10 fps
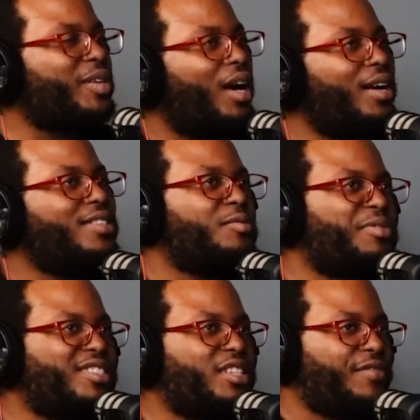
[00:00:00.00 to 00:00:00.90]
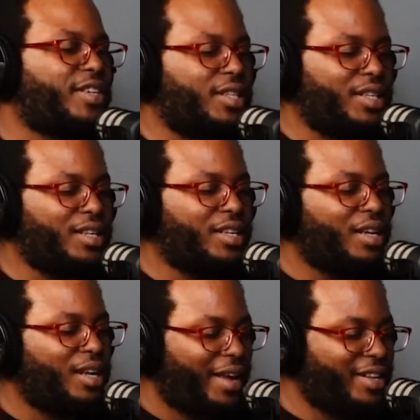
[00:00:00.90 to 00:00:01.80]
because specifically
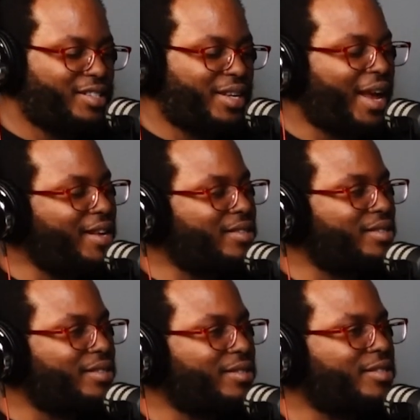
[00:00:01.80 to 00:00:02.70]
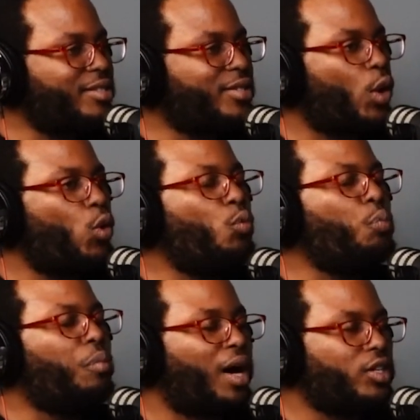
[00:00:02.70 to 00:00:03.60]
it tastes so
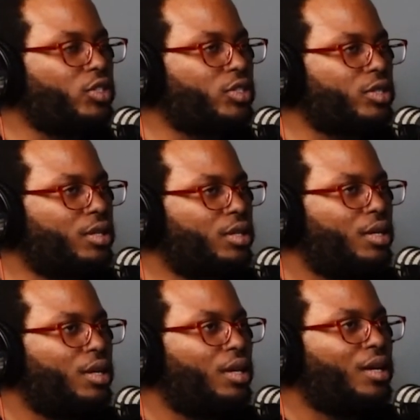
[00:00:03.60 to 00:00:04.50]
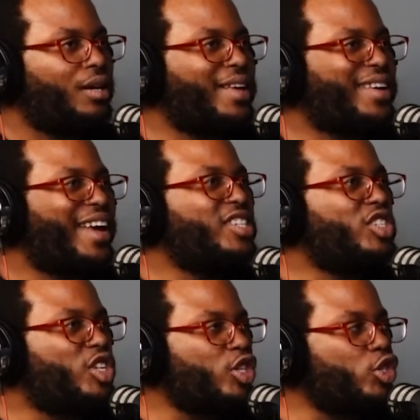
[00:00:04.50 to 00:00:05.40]
much like a
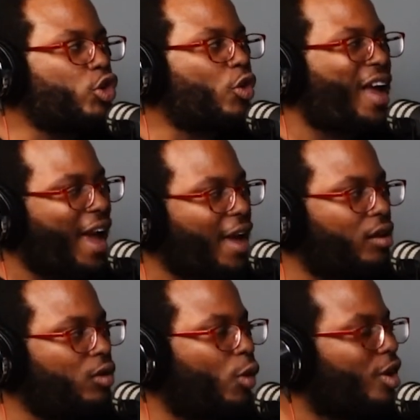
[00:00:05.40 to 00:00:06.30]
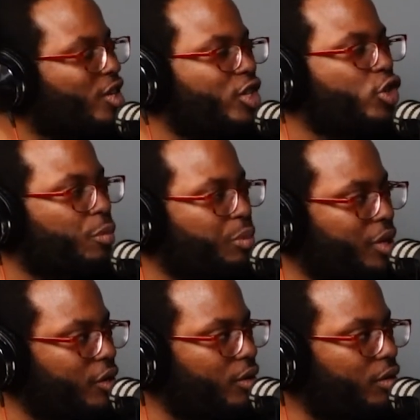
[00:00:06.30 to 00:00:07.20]
ginger ale or a ginger
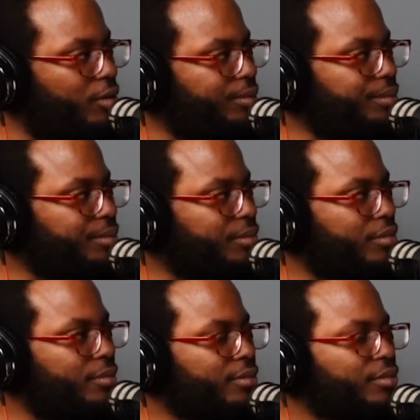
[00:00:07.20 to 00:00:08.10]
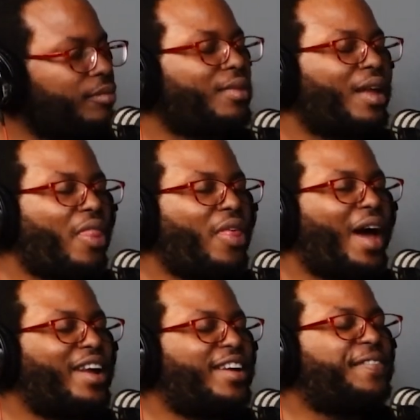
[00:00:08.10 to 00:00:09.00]
beer
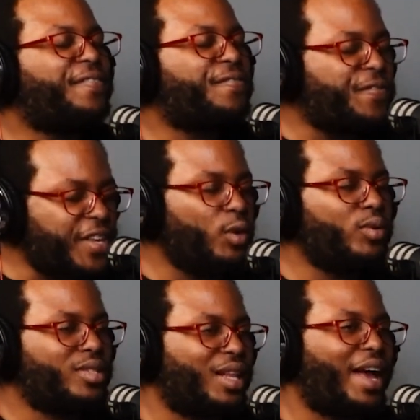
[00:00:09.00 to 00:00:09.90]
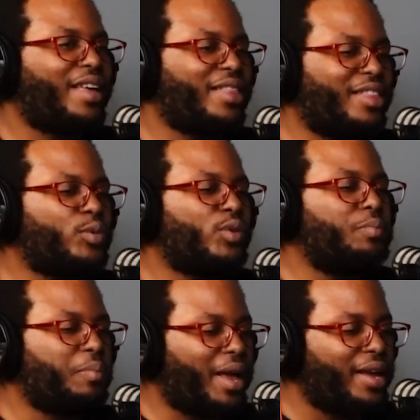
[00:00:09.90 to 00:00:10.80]
that it feels like this was
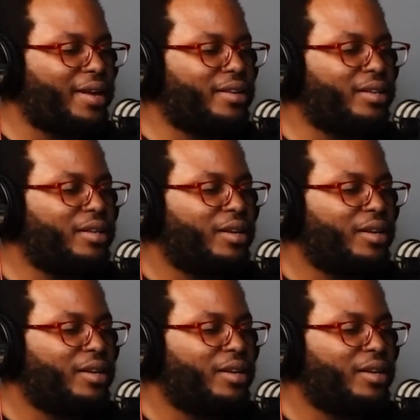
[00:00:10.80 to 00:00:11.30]
made